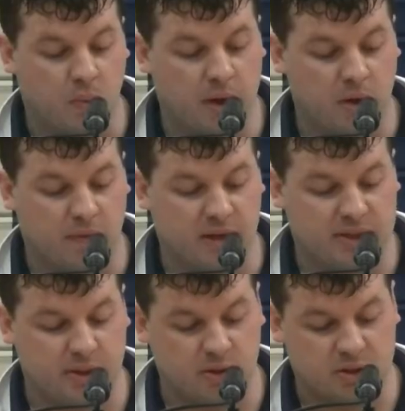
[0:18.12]
winner of
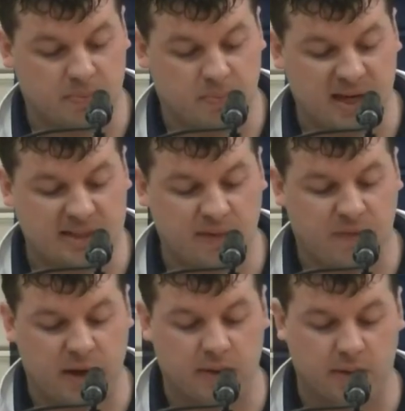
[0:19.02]
this year's Best
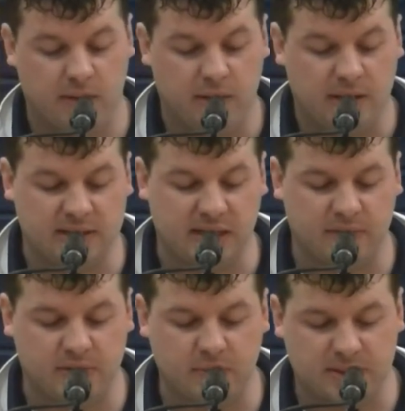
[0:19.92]
Defender is
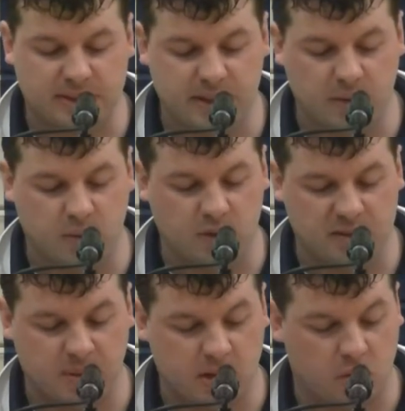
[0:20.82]
given to a senior who has
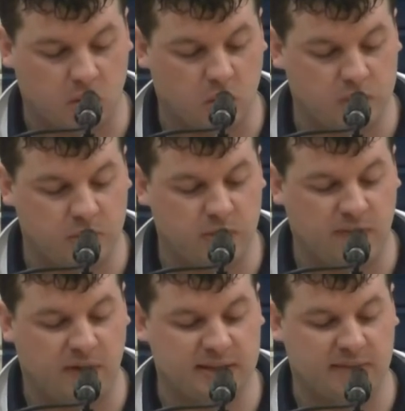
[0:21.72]
been our go-to
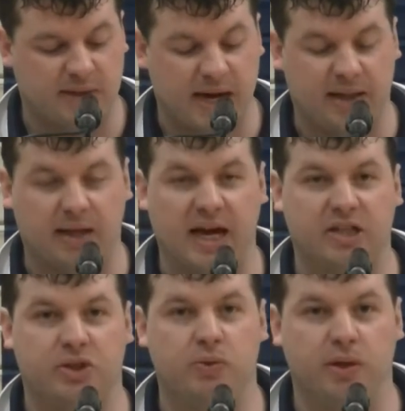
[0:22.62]
defensive guy the
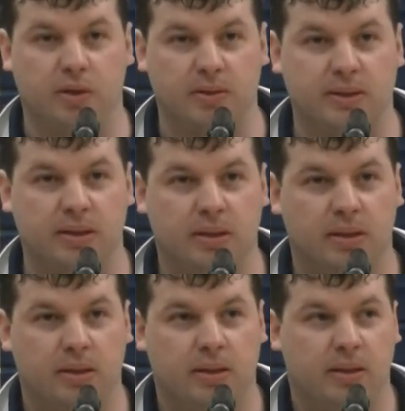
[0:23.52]
last two years,
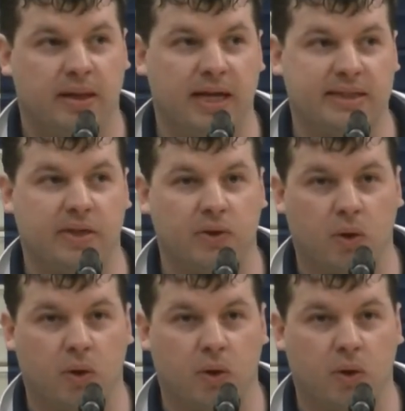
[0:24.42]
and that's Ethan